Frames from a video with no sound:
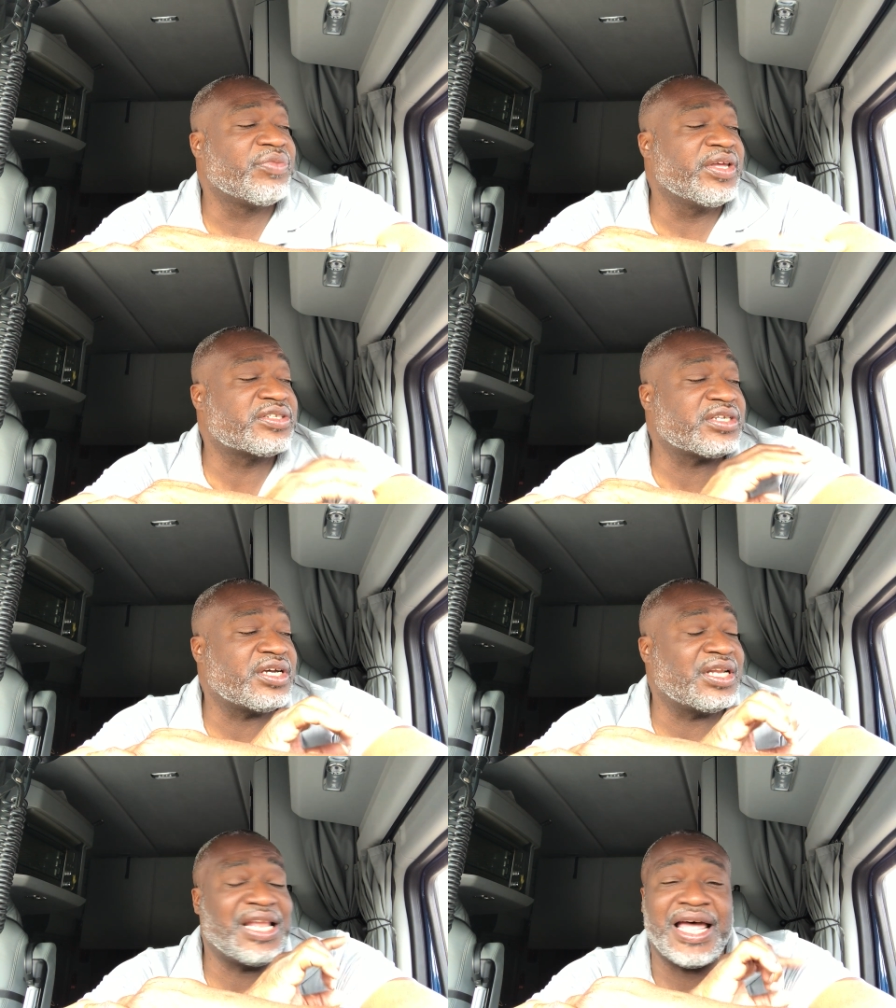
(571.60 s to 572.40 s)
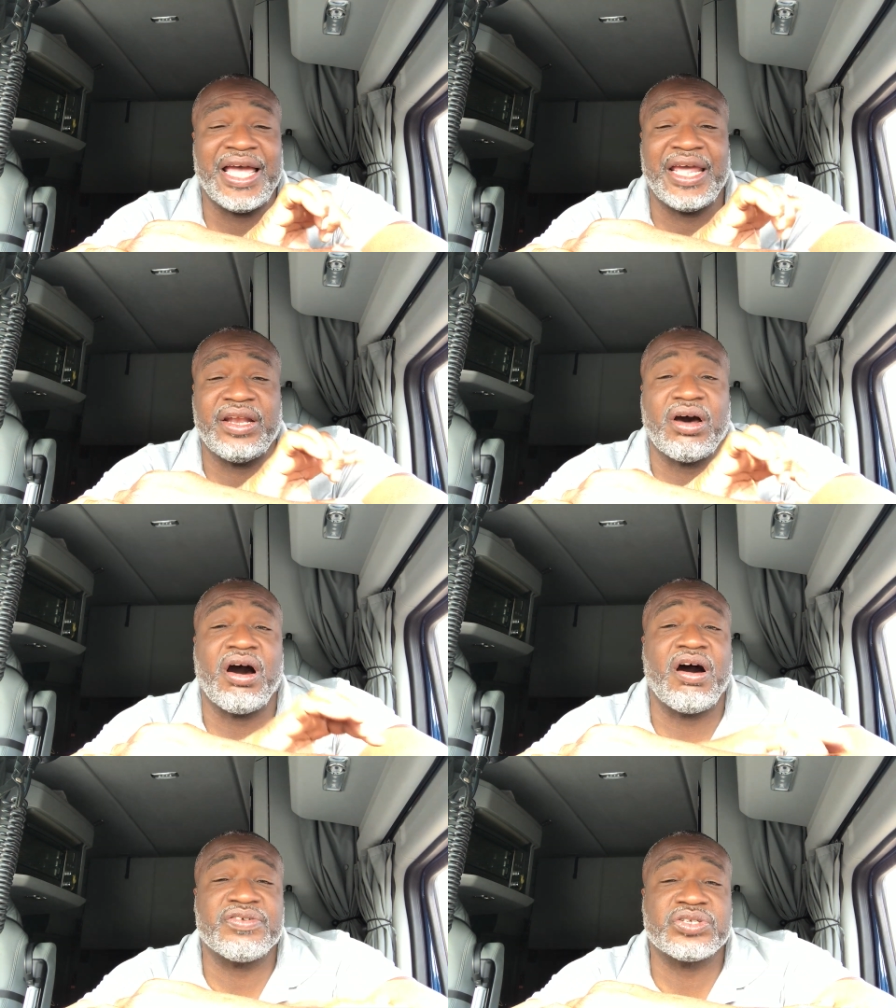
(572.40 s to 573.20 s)
it's lined
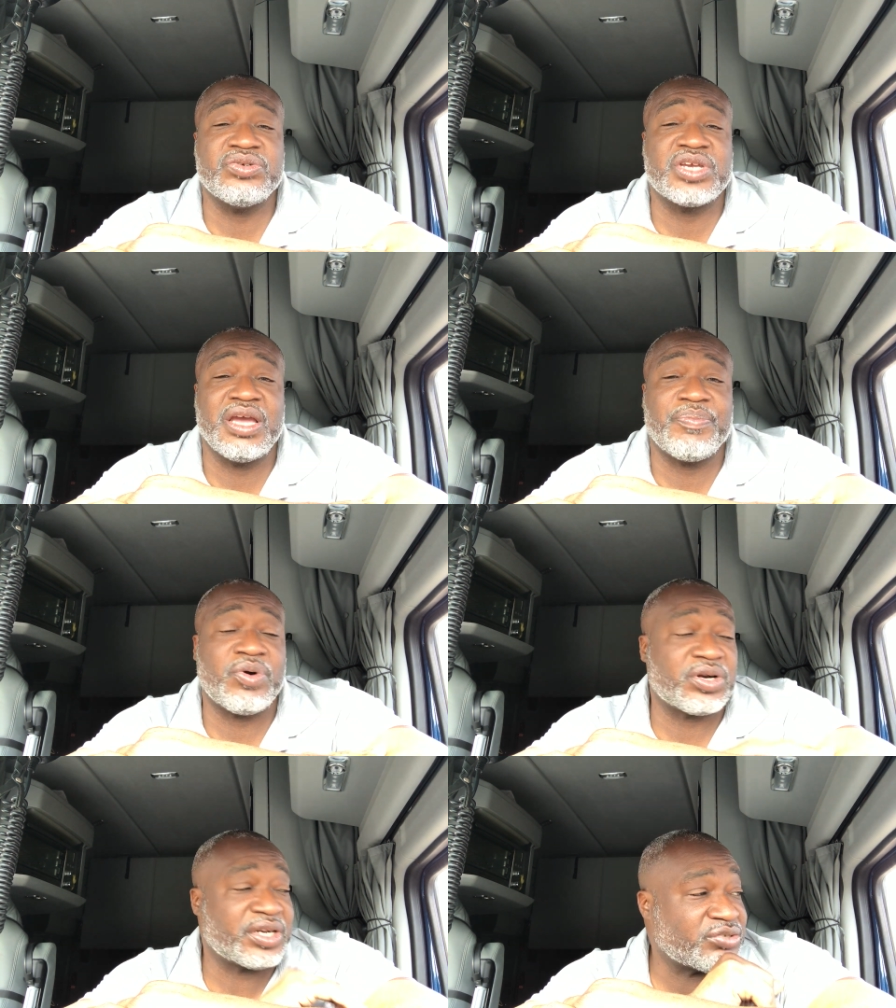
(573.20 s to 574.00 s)
off, so you can't park there.